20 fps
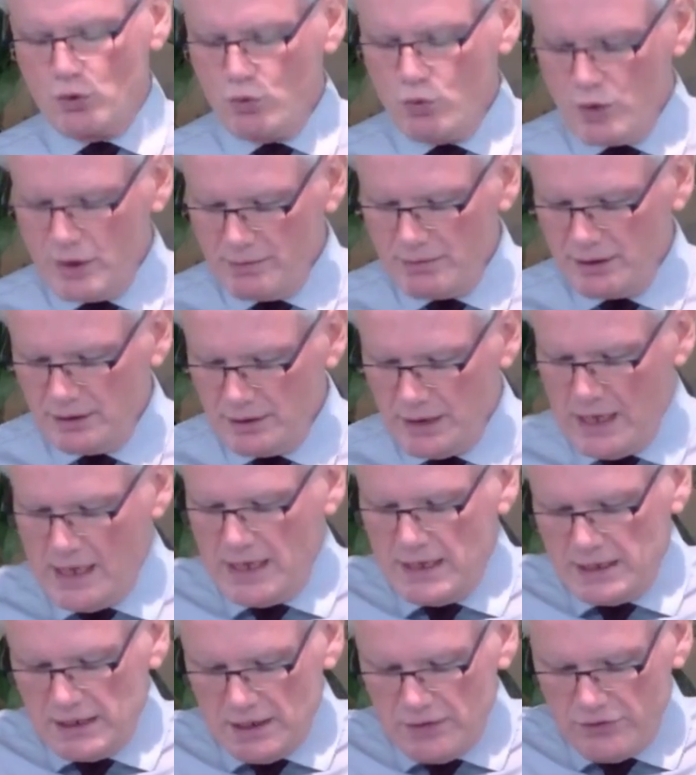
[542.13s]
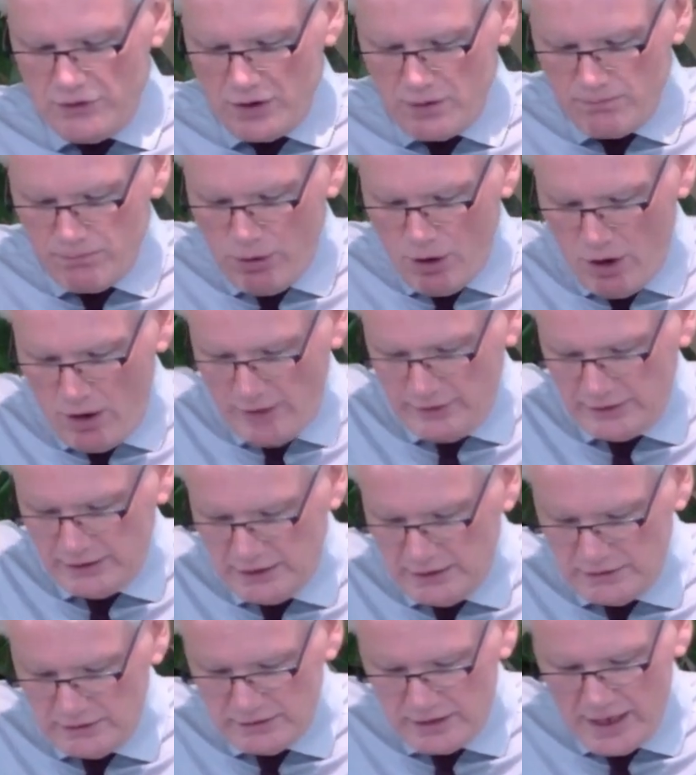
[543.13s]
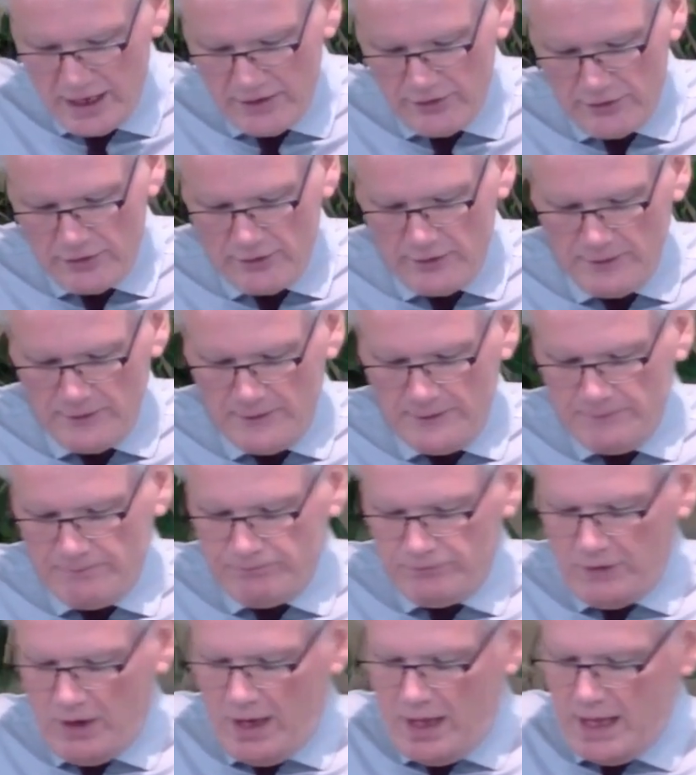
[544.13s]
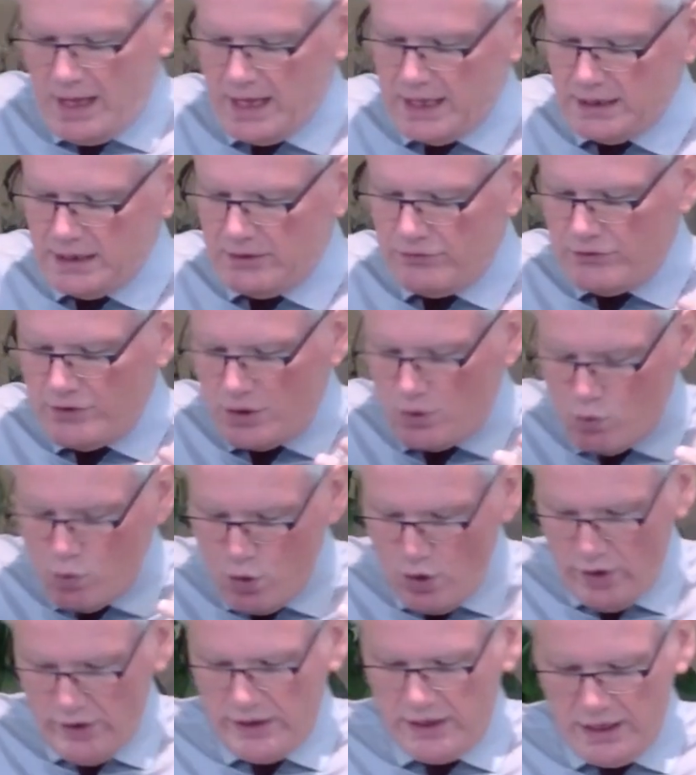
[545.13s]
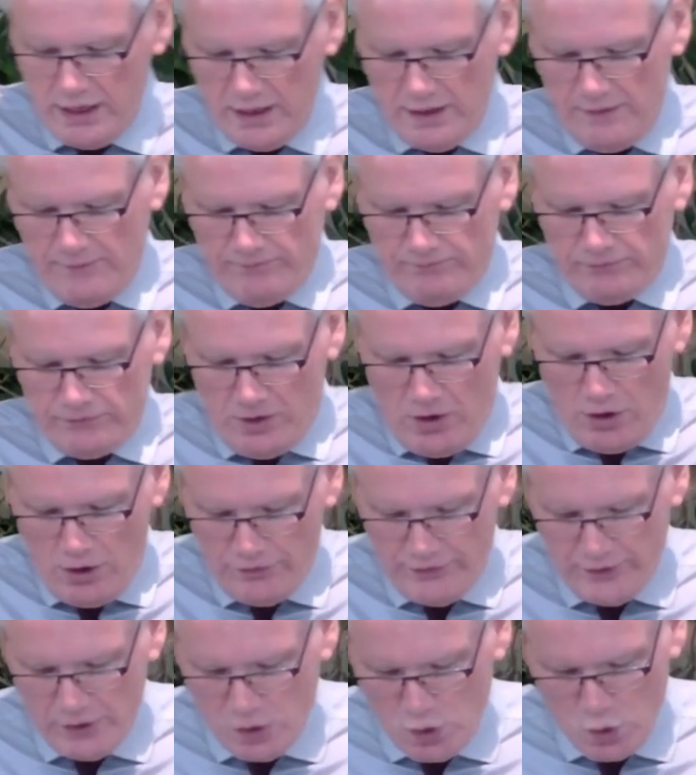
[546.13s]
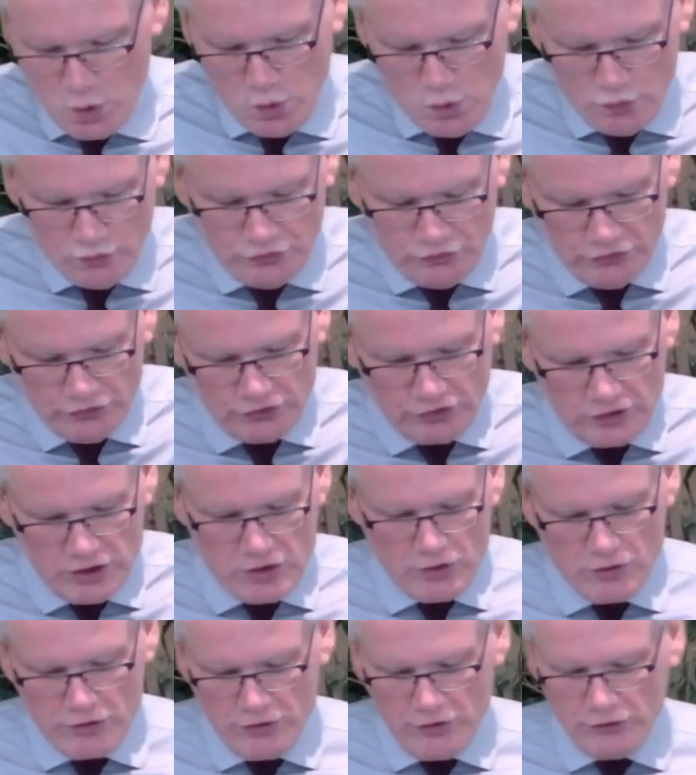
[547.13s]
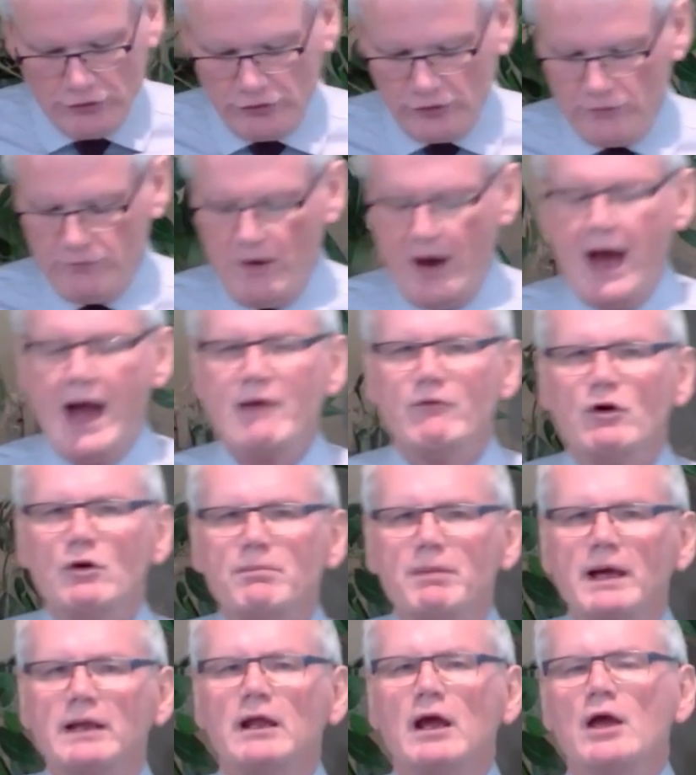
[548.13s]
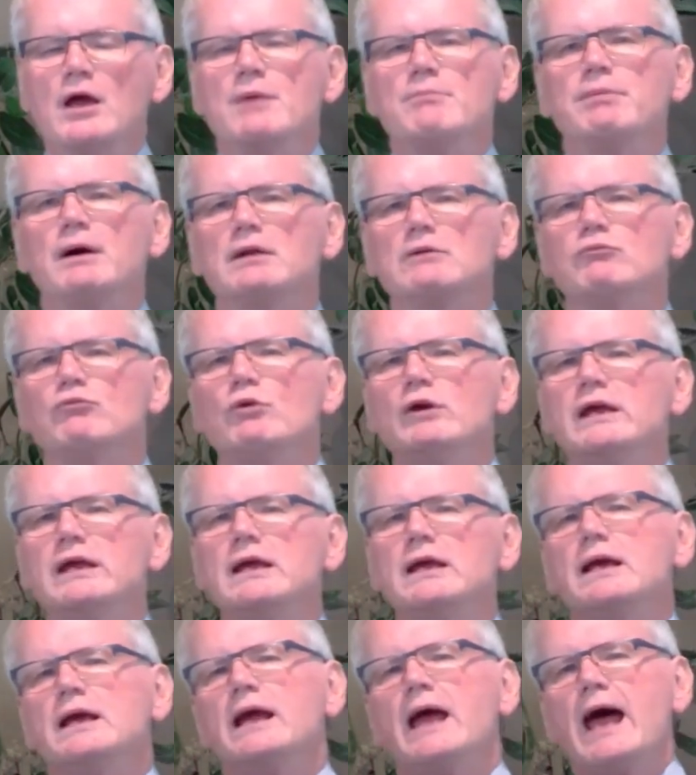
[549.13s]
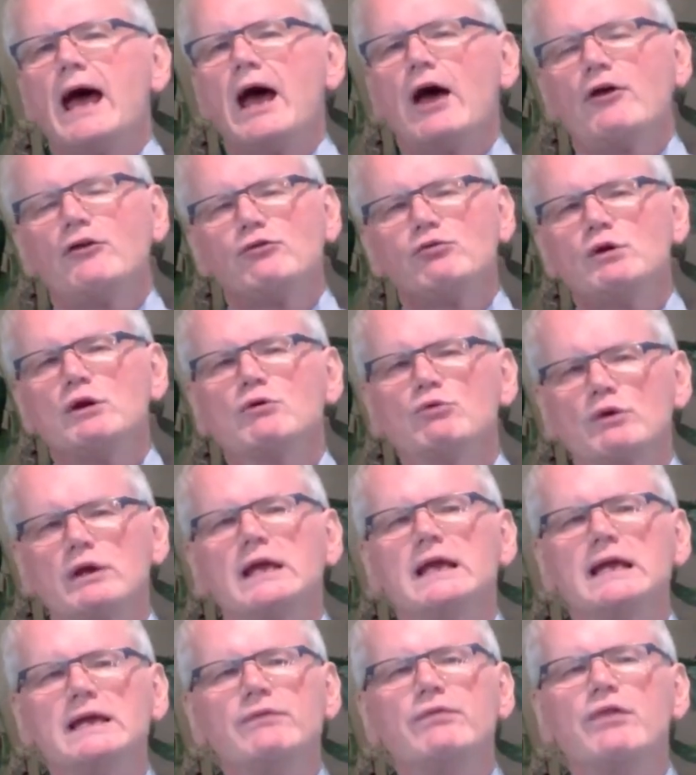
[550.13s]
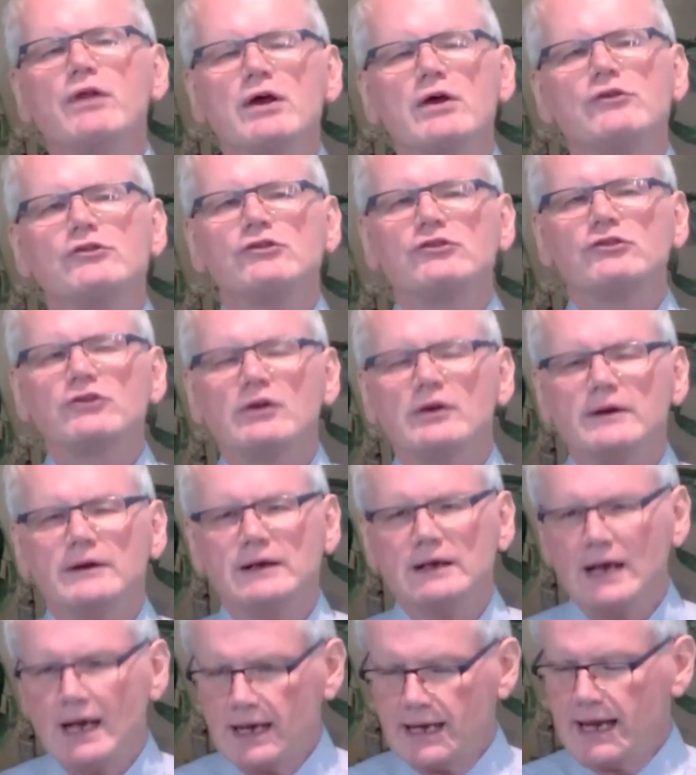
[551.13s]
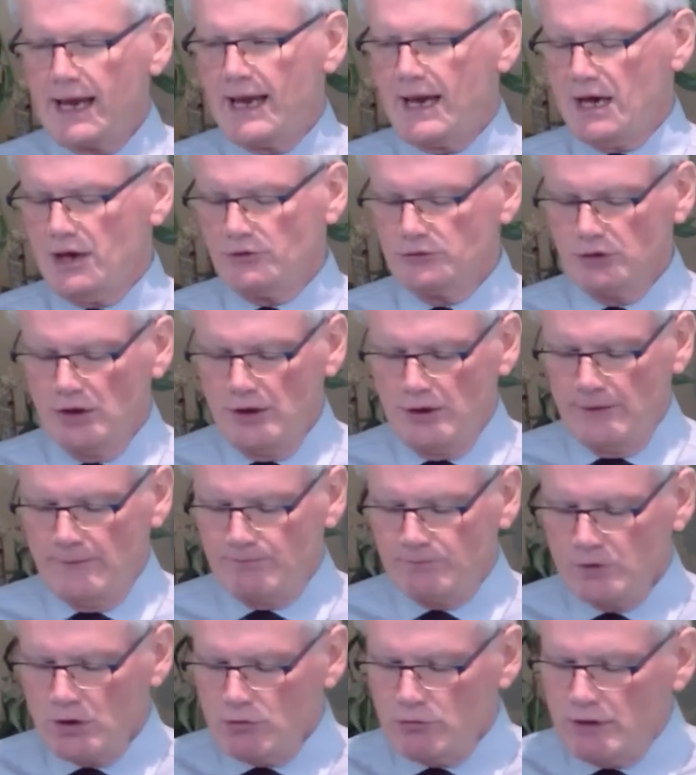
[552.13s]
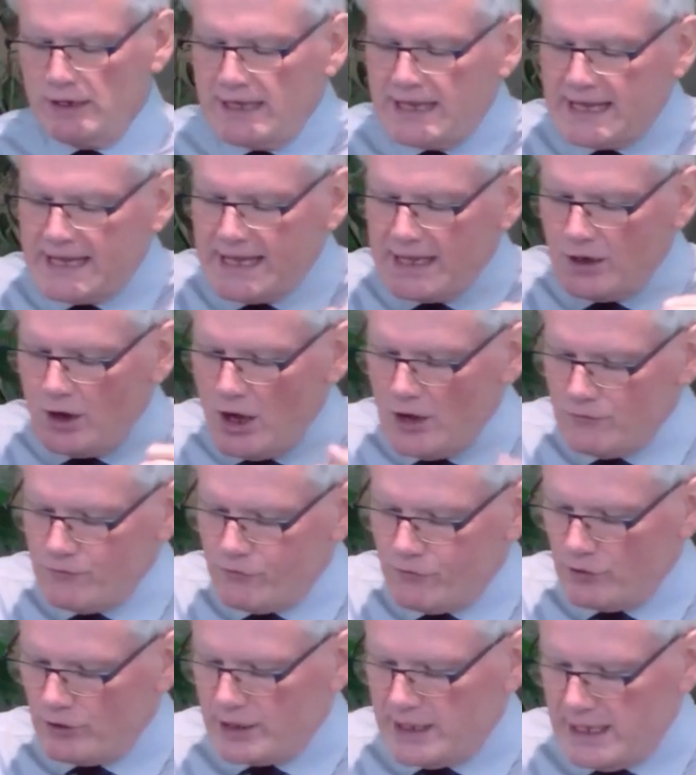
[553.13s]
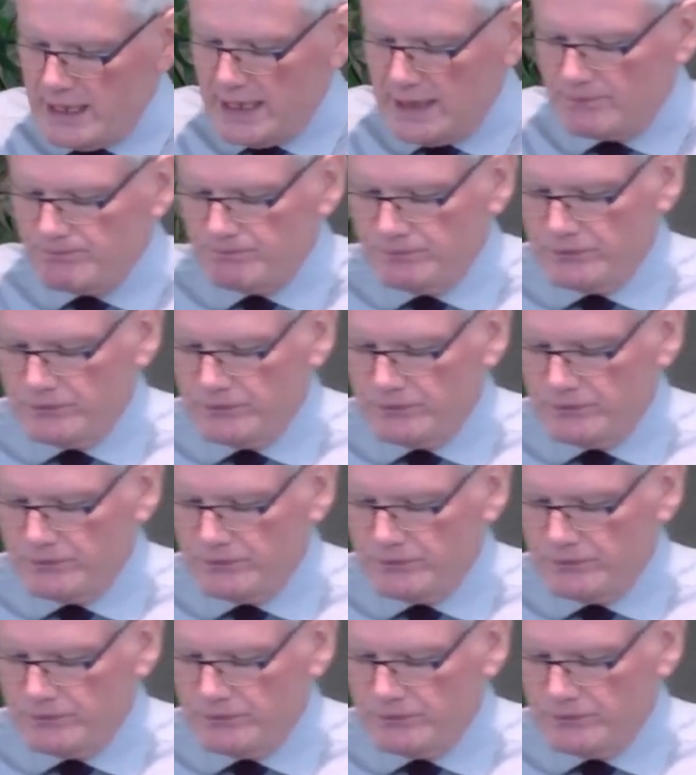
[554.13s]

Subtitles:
women in their bonding together and in their working on their own to secure their survival. But as we read this account, we cannot forget